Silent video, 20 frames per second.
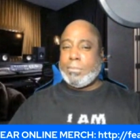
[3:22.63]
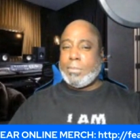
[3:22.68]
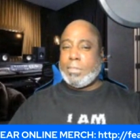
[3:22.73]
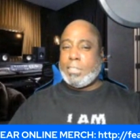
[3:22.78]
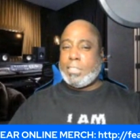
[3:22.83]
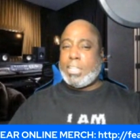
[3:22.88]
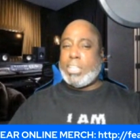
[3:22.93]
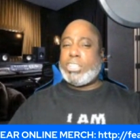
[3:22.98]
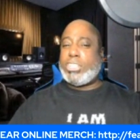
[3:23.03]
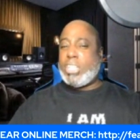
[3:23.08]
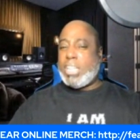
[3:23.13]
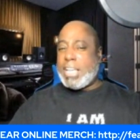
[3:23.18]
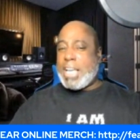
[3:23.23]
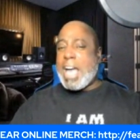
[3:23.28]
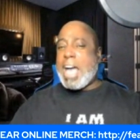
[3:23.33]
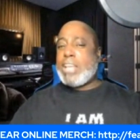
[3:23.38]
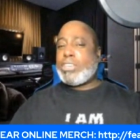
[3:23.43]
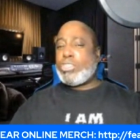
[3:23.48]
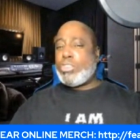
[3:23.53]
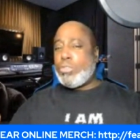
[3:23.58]
See, she
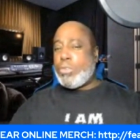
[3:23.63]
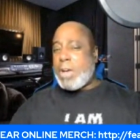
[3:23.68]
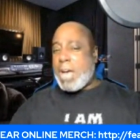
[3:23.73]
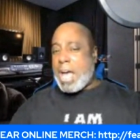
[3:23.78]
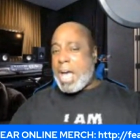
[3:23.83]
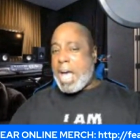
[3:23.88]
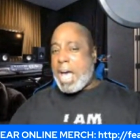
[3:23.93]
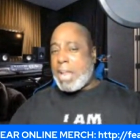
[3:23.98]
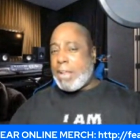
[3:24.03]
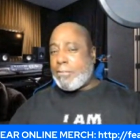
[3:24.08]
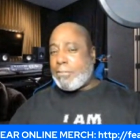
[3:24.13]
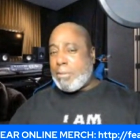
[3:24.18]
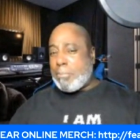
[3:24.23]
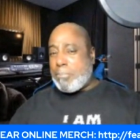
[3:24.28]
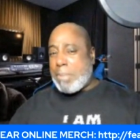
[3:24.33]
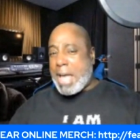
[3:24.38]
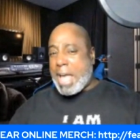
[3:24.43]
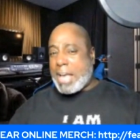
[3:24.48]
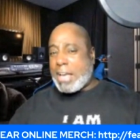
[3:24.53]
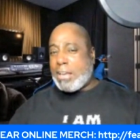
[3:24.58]
got you out of the
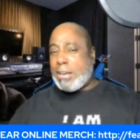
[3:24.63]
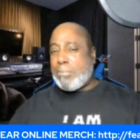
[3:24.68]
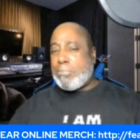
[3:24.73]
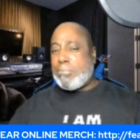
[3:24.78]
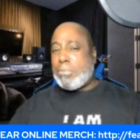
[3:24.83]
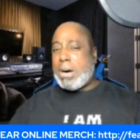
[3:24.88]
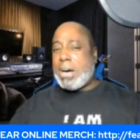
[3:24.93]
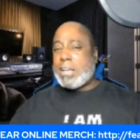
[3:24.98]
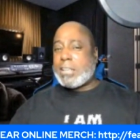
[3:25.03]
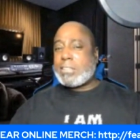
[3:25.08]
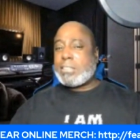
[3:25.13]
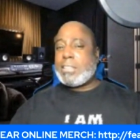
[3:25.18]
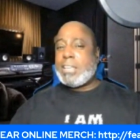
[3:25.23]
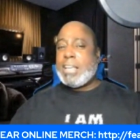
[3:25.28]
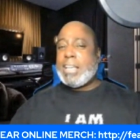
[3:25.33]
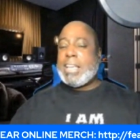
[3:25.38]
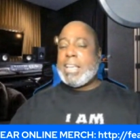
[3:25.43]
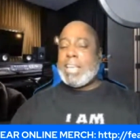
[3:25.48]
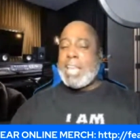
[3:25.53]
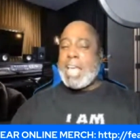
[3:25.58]
back of the bus.
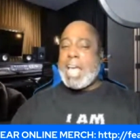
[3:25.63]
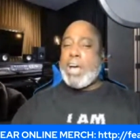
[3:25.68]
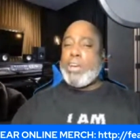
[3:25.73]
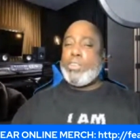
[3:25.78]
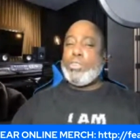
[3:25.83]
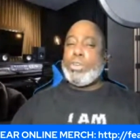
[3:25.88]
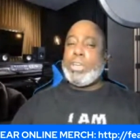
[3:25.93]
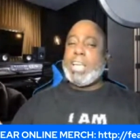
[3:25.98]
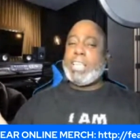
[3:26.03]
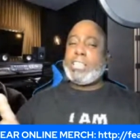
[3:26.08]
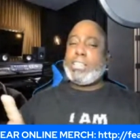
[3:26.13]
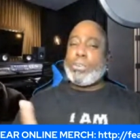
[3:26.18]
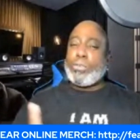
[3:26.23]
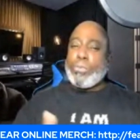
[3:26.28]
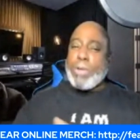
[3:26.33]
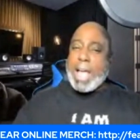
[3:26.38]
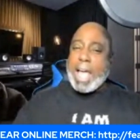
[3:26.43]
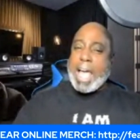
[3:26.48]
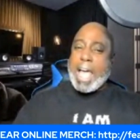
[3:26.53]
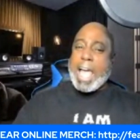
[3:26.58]
Now you get to
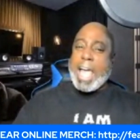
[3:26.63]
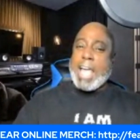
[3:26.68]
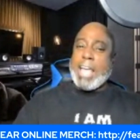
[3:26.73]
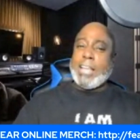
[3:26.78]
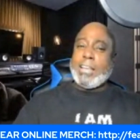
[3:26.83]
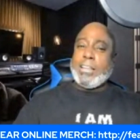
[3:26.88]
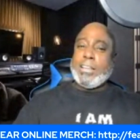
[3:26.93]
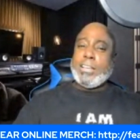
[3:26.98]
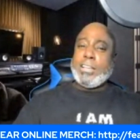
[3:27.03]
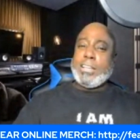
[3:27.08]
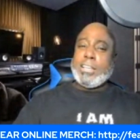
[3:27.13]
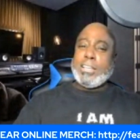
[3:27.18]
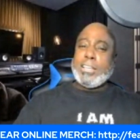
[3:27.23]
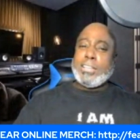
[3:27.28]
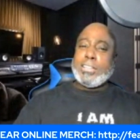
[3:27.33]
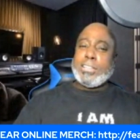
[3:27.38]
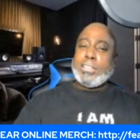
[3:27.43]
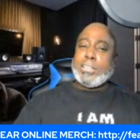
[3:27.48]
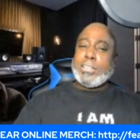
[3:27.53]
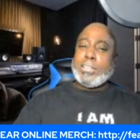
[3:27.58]
ride
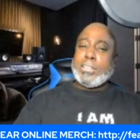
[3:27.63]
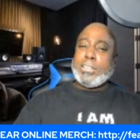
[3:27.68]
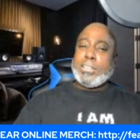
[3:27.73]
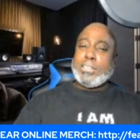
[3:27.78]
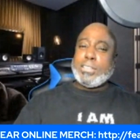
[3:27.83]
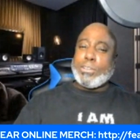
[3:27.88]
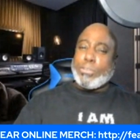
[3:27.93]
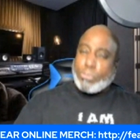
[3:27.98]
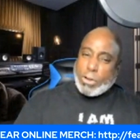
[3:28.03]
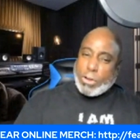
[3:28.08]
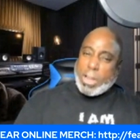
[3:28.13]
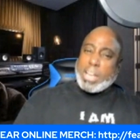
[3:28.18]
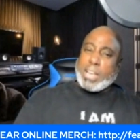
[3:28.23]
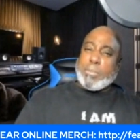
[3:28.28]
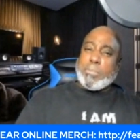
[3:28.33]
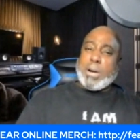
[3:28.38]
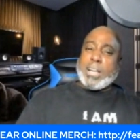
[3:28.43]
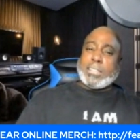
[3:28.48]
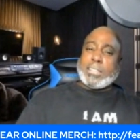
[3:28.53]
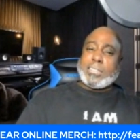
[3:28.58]
the front of the
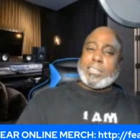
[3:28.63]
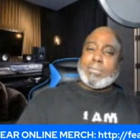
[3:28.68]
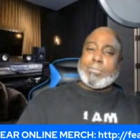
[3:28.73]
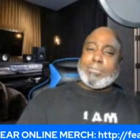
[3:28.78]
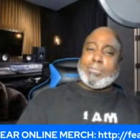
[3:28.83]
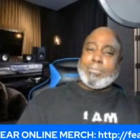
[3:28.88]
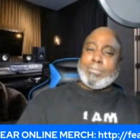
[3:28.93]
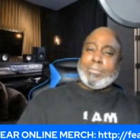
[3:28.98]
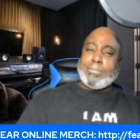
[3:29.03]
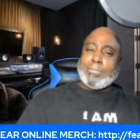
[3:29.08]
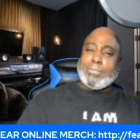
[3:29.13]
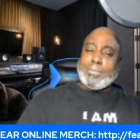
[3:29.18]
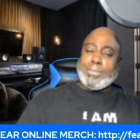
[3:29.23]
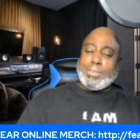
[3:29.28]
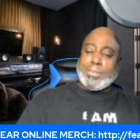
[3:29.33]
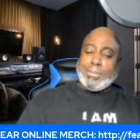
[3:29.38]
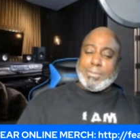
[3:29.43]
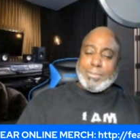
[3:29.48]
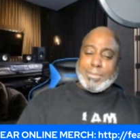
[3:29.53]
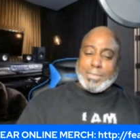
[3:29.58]
bus
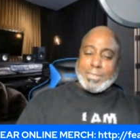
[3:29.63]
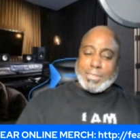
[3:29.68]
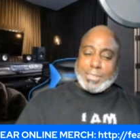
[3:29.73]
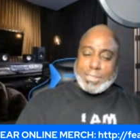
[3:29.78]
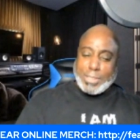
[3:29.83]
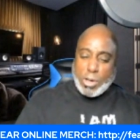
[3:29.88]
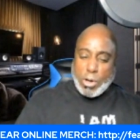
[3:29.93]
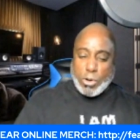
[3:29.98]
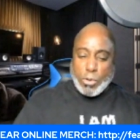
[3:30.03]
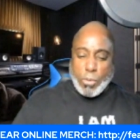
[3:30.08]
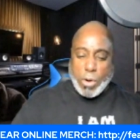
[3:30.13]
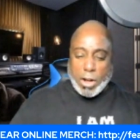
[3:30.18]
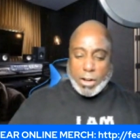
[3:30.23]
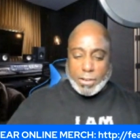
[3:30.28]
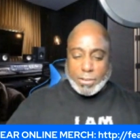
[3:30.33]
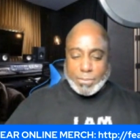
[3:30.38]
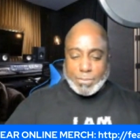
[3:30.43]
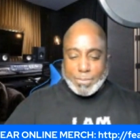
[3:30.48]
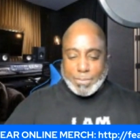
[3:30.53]
to go to work.